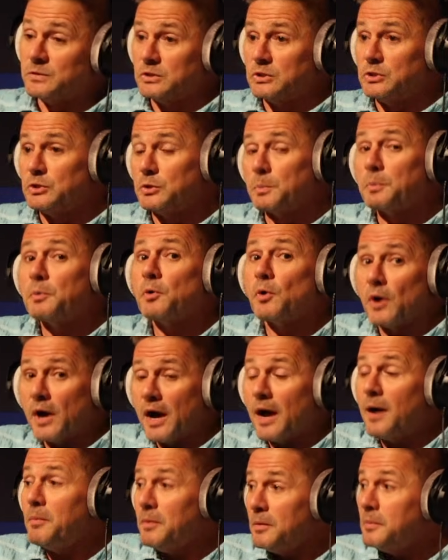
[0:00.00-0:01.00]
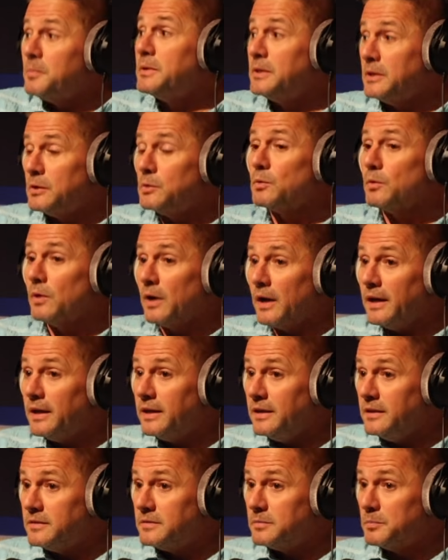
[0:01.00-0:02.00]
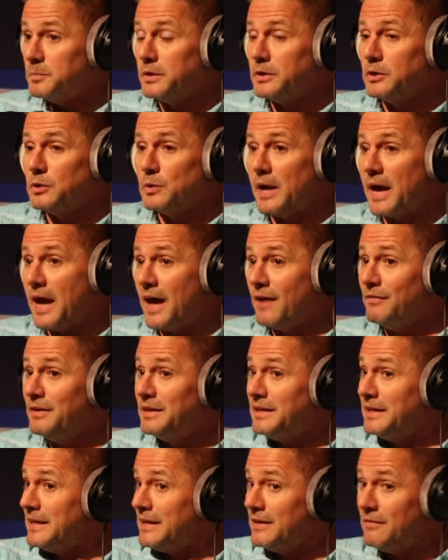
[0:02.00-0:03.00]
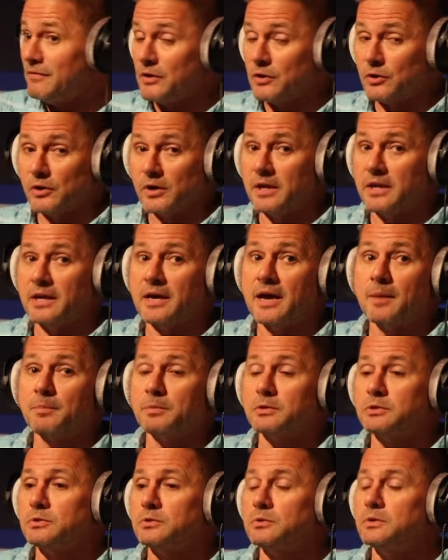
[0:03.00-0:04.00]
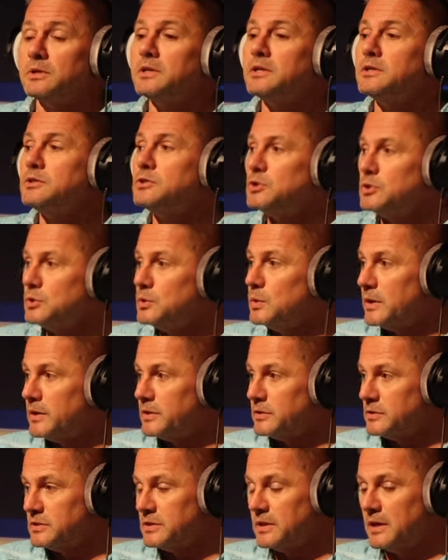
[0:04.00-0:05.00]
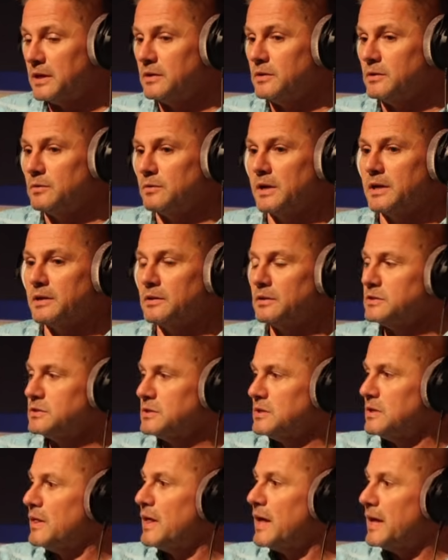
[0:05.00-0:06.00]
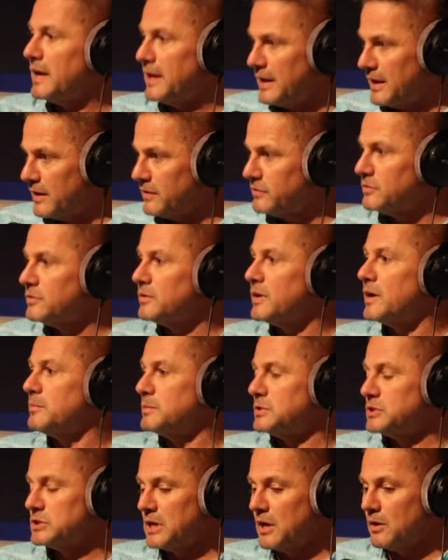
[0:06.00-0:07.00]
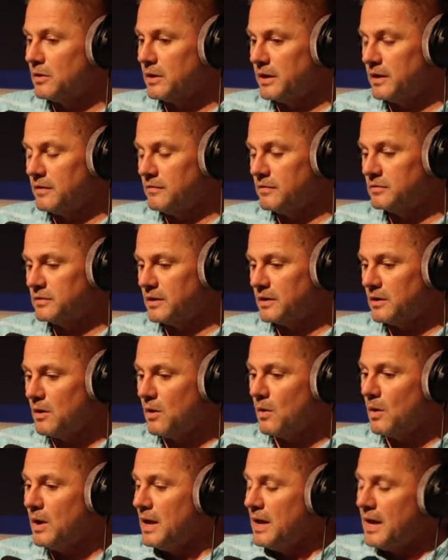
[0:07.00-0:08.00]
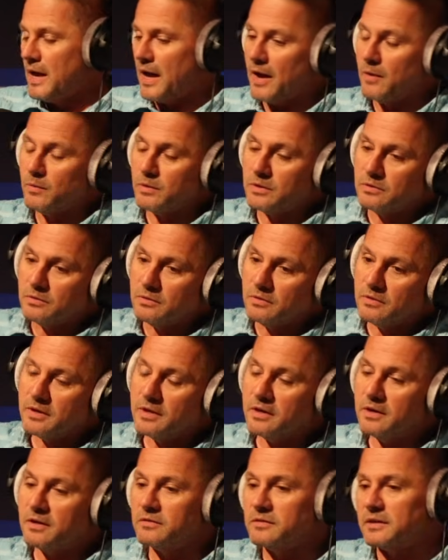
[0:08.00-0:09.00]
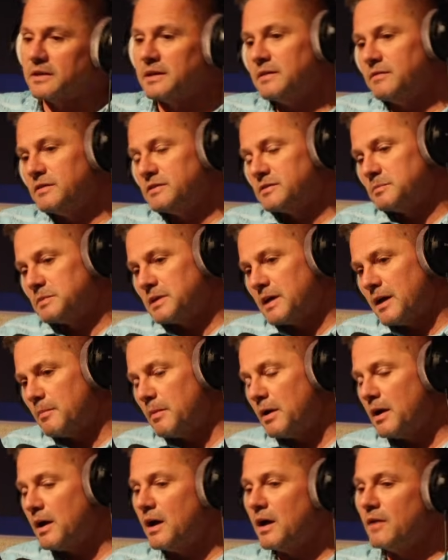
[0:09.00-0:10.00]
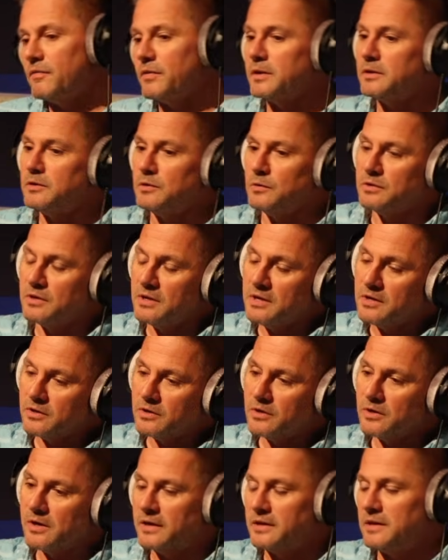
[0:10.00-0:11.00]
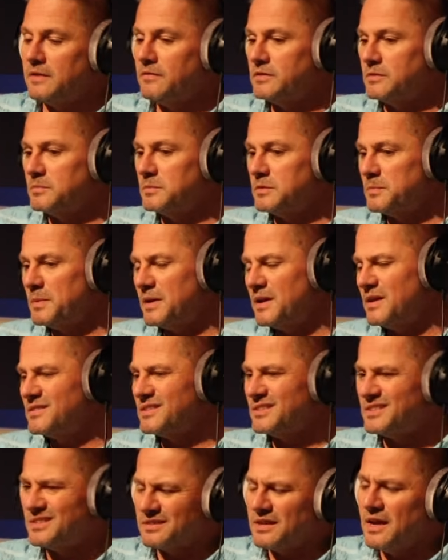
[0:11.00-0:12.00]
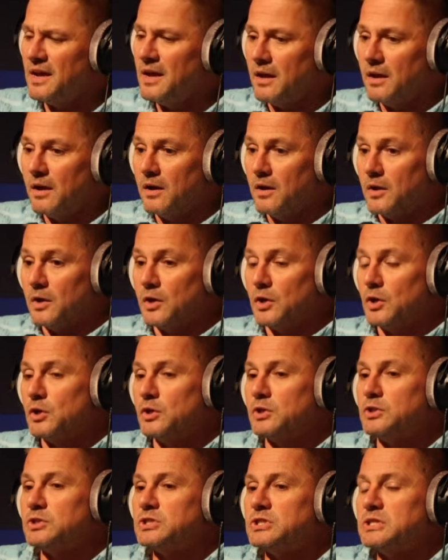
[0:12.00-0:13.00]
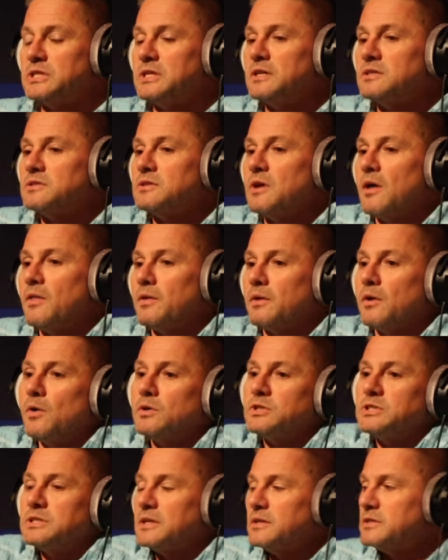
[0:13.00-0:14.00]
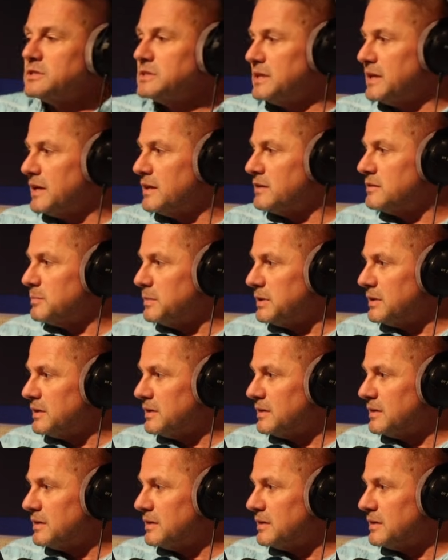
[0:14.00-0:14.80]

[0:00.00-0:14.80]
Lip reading: You're probably right, but you haven't given her any opportunity to understand you, right? Listen to that answer that Michelle gave. Is like, oh, I would do this. I'd give you some time off. I'd do dinner. I'd give you some space. She does all, she understands me.